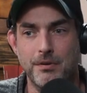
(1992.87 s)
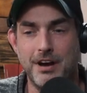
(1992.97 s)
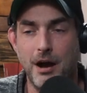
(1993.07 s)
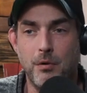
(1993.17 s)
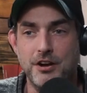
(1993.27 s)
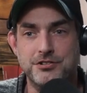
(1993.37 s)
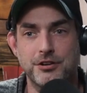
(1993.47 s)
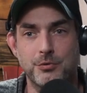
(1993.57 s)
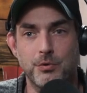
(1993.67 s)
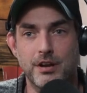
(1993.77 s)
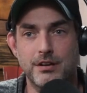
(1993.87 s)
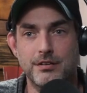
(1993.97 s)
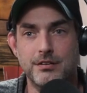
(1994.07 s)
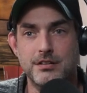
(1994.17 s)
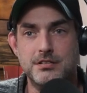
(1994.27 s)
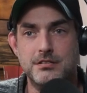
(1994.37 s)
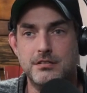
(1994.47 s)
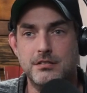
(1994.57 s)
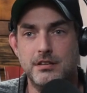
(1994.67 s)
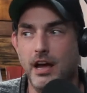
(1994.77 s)
I watched it and went, it's
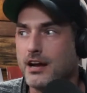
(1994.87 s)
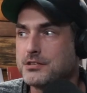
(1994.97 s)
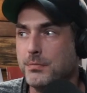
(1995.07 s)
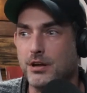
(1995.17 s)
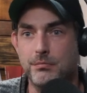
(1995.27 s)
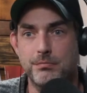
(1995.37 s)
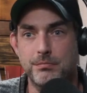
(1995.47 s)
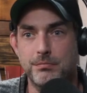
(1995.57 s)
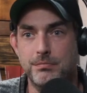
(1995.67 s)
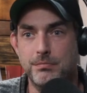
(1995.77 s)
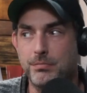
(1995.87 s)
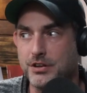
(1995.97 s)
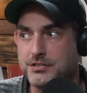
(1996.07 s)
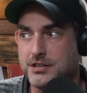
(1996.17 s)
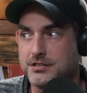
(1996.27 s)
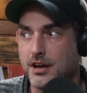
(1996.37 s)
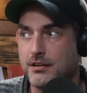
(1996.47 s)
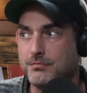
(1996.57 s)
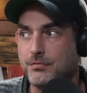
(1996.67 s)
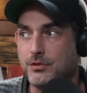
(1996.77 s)
the X-Men. But since I
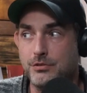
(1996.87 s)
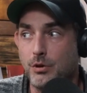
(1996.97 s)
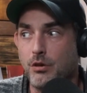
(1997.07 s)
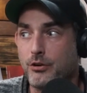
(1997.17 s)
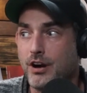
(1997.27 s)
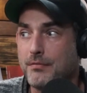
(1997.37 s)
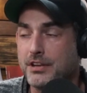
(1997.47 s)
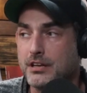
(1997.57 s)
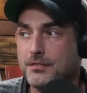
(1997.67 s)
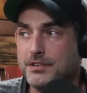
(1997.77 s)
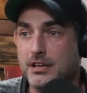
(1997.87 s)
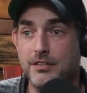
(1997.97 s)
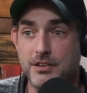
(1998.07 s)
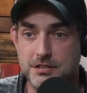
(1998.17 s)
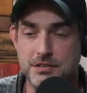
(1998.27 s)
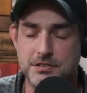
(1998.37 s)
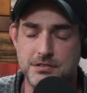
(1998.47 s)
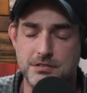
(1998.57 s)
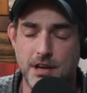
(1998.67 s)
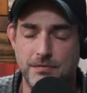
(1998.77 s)
no longer have the Gifted, and this is
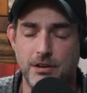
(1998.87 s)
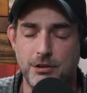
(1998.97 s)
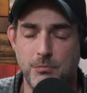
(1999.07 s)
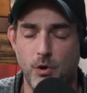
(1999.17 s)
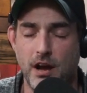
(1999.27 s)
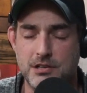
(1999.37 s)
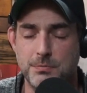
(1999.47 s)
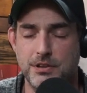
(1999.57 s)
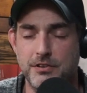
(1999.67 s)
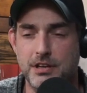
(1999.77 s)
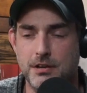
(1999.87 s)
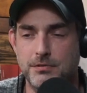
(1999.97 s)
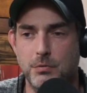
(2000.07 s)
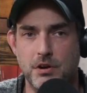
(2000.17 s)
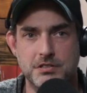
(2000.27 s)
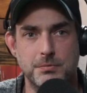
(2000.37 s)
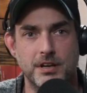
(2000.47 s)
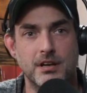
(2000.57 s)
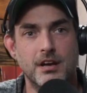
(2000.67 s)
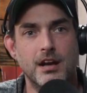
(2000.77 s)
definitely more X-Men than the Gifted was to me,
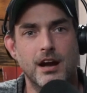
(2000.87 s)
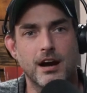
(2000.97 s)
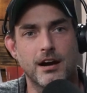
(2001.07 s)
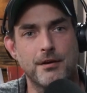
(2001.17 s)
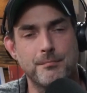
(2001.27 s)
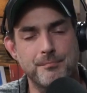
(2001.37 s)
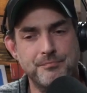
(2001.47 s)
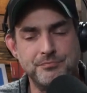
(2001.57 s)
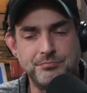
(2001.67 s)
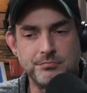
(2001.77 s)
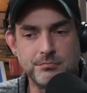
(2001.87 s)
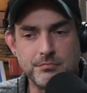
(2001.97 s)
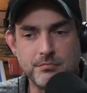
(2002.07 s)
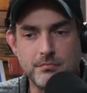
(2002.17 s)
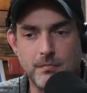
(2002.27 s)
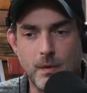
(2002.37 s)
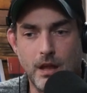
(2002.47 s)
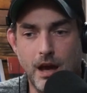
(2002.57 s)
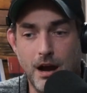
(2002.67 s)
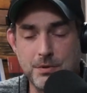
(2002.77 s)

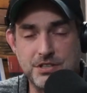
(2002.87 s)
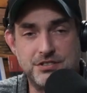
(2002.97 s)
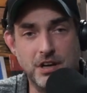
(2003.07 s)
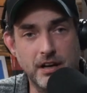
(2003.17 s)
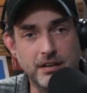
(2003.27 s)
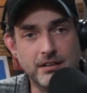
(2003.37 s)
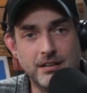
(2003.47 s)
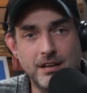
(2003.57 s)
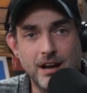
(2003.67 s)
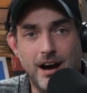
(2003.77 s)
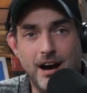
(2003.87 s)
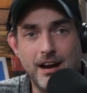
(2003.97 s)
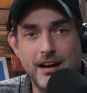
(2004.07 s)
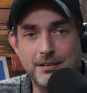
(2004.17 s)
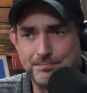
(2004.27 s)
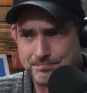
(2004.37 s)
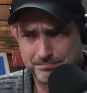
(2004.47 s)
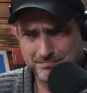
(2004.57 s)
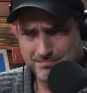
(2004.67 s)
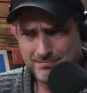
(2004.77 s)
I was stunned. I
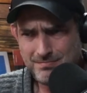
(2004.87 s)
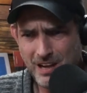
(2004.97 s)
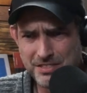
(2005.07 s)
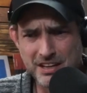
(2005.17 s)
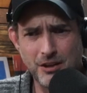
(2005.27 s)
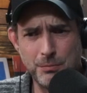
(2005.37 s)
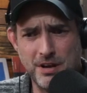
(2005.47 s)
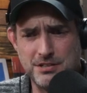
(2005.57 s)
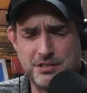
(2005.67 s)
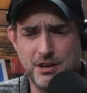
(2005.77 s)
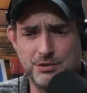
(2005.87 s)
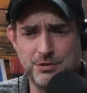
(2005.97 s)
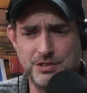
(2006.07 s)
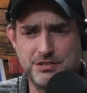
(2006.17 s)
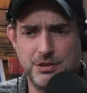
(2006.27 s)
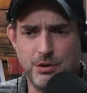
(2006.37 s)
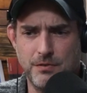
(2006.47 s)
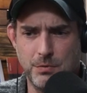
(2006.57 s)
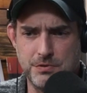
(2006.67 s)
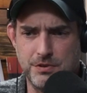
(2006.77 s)
think Ellen Page's character at the center of
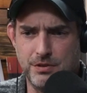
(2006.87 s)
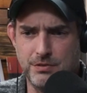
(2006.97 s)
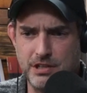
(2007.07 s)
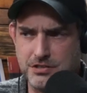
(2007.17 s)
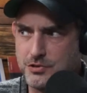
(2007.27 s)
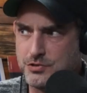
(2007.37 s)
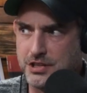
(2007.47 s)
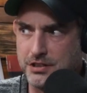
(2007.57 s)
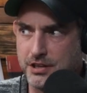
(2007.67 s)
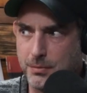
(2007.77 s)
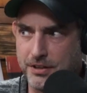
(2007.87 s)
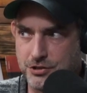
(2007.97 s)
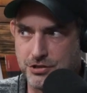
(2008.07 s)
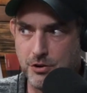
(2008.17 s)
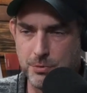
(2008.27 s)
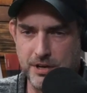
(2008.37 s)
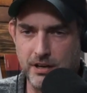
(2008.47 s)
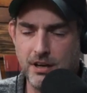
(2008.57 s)
it was the least interesting thing about the show to me.